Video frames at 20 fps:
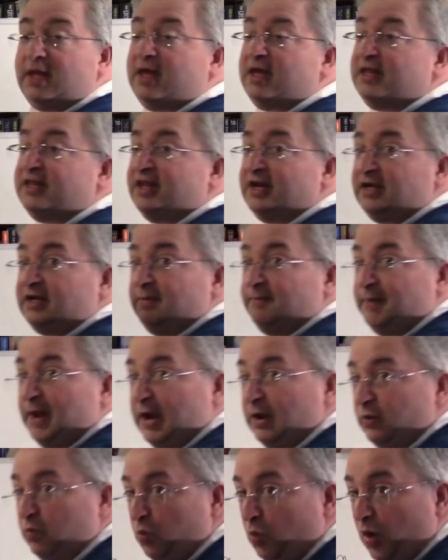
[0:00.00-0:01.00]
then
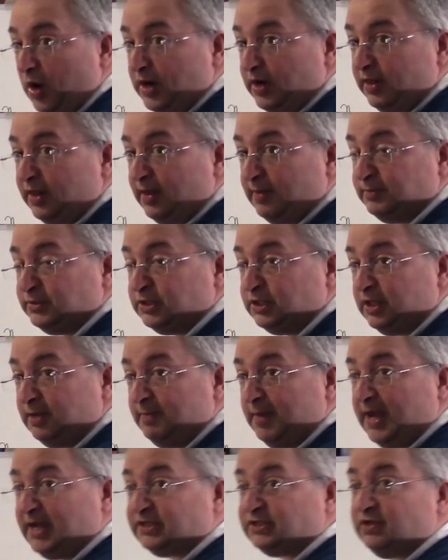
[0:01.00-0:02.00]
compared one of them to the
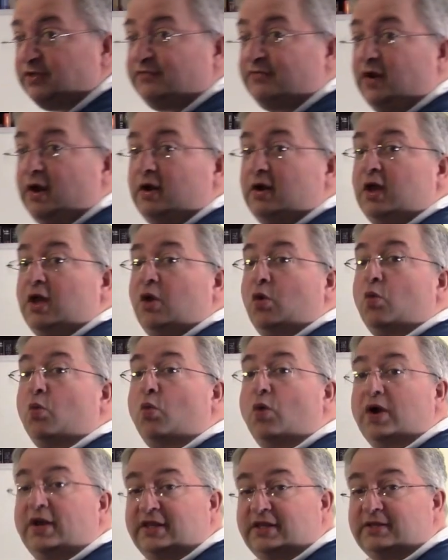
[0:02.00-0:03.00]
max so far,
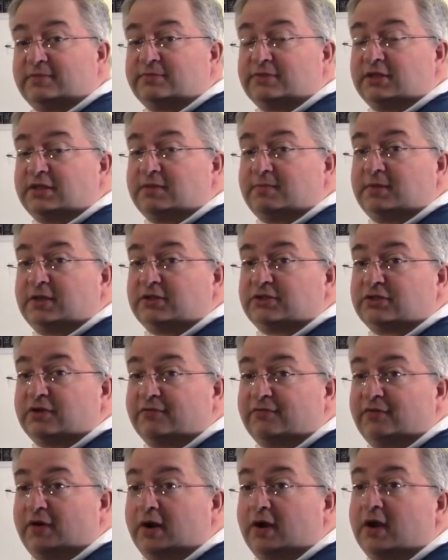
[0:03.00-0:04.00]
one of them to the min so
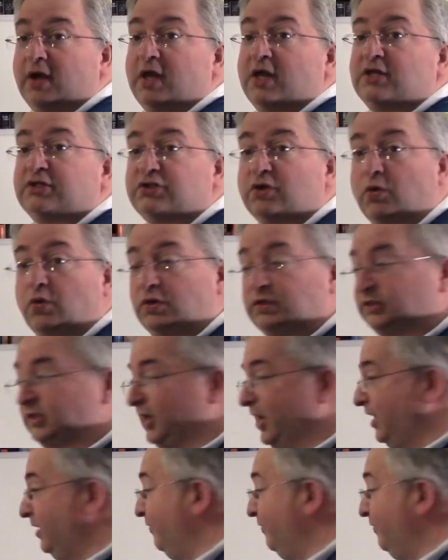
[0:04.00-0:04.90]
far. So altogether